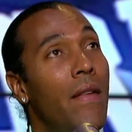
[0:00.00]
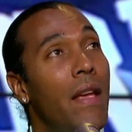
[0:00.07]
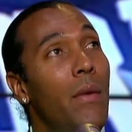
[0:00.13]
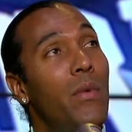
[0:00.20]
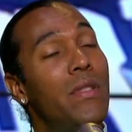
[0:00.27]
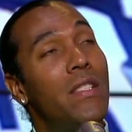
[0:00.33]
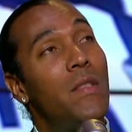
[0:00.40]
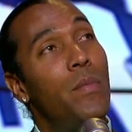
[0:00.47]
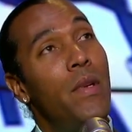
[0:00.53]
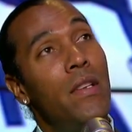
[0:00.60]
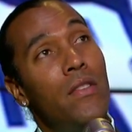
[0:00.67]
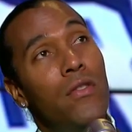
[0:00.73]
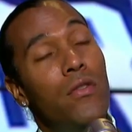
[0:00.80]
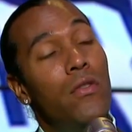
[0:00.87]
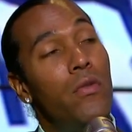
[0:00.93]
He was
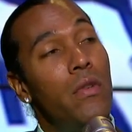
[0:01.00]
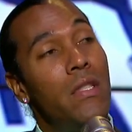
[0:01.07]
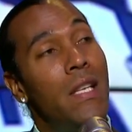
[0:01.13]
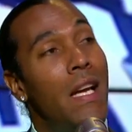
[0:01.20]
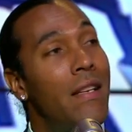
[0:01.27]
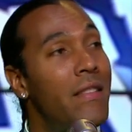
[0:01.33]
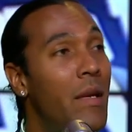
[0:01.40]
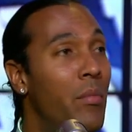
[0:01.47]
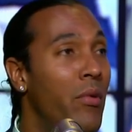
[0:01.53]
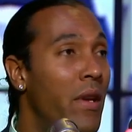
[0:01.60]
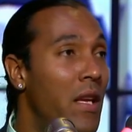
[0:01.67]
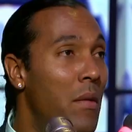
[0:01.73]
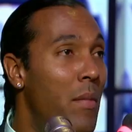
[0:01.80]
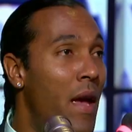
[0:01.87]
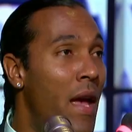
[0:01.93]
suspended 2-3 times. They
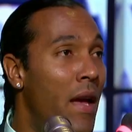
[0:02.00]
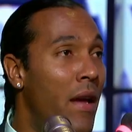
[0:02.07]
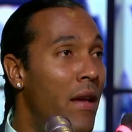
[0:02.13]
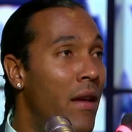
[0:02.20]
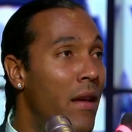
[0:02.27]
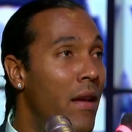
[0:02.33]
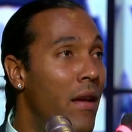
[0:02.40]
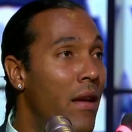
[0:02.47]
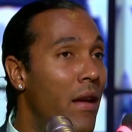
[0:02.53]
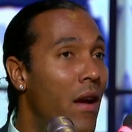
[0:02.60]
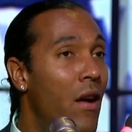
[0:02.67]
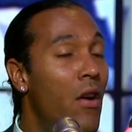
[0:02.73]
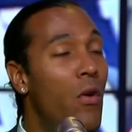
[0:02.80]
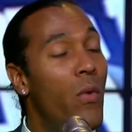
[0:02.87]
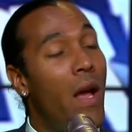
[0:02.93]
bring him back.
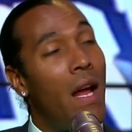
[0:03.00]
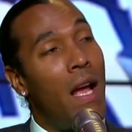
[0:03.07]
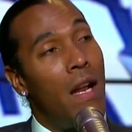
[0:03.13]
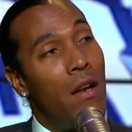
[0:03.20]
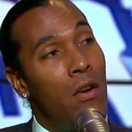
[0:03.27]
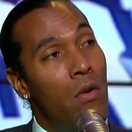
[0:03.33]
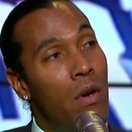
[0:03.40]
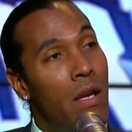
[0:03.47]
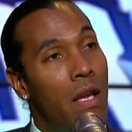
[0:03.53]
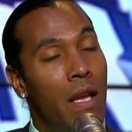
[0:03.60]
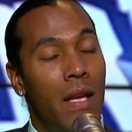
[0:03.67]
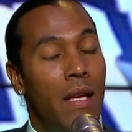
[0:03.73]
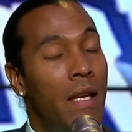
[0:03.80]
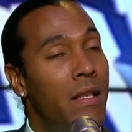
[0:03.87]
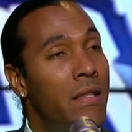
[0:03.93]
Oh, I got to go again.
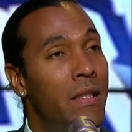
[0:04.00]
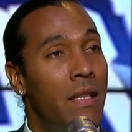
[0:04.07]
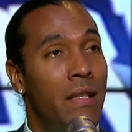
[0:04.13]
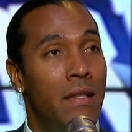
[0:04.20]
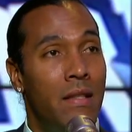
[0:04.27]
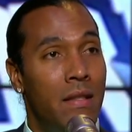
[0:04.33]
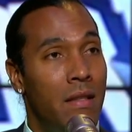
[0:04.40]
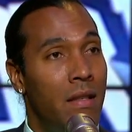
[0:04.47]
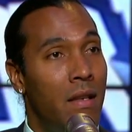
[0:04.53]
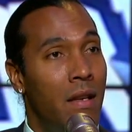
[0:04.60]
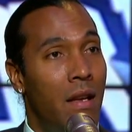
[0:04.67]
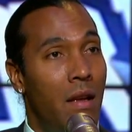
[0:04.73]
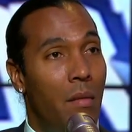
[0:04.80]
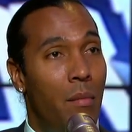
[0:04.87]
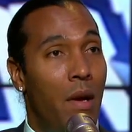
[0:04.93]
It's just...
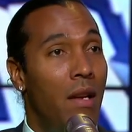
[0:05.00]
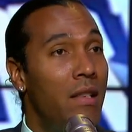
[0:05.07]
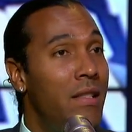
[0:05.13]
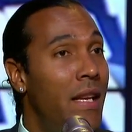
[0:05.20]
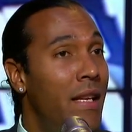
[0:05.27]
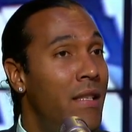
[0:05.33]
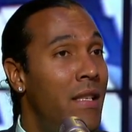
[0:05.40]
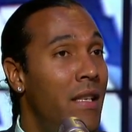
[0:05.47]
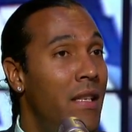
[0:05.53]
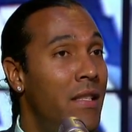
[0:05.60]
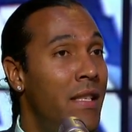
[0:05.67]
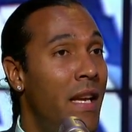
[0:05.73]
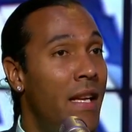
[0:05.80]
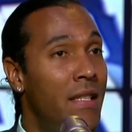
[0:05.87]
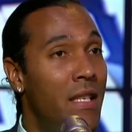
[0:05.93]
Belichick took a
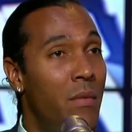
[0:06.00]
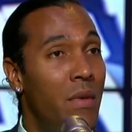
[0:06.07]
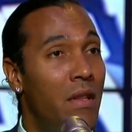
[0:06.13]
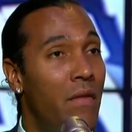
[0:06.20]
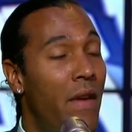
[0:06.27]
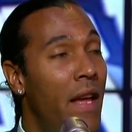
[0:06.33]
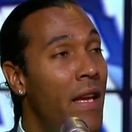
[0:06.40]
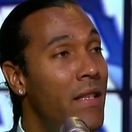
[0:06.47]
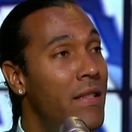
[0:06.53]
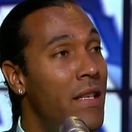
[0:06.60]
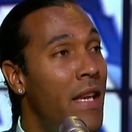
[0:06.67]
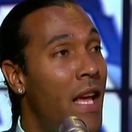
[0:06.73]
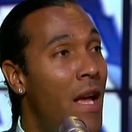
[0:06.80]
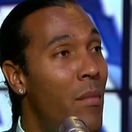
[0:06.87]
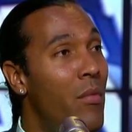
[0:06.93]
chance. He went to Vegas. He
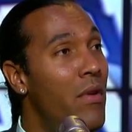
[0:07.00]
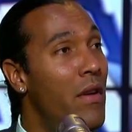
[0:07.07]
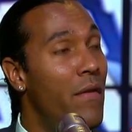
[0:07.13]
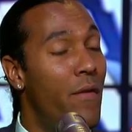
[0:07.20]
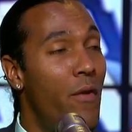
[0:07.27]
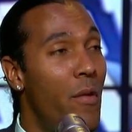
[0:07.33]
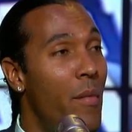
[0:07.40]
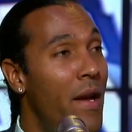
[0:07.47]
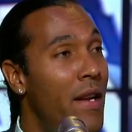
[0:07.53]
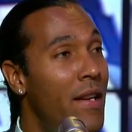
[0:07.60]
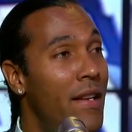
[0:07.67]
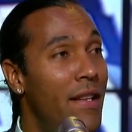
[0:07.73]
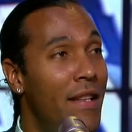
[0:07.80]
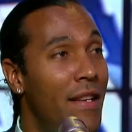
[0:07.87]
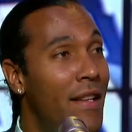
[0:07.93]
gambled, and for a
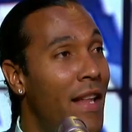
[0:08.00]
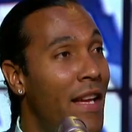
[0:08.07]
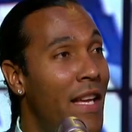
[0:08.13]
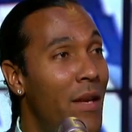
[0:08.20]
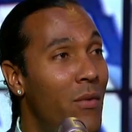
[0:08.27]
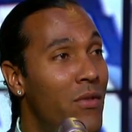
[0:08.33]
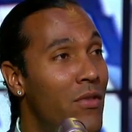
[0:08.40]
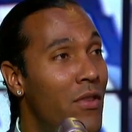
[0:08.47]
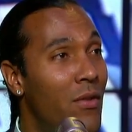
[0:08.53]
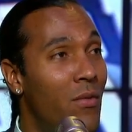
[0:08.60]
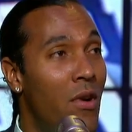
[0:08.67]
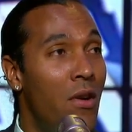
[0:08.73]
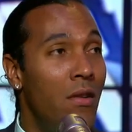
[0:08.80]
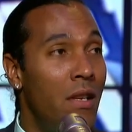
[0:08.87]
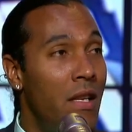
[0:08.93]
minute it looked like he was on a
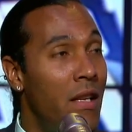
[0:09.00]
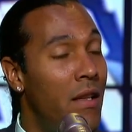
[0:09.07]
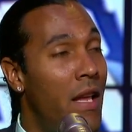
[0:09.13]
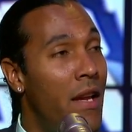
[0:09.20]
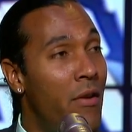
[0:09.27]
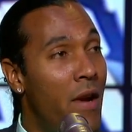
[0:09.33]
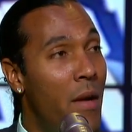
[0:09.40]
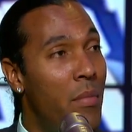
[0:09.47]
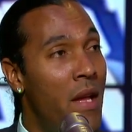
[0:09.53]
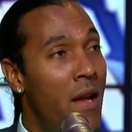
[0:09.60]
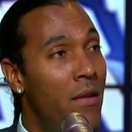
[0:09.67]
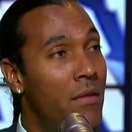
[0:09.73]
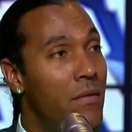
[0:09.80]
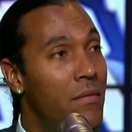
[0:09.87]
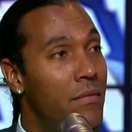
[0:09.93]
roll, and they crapped out.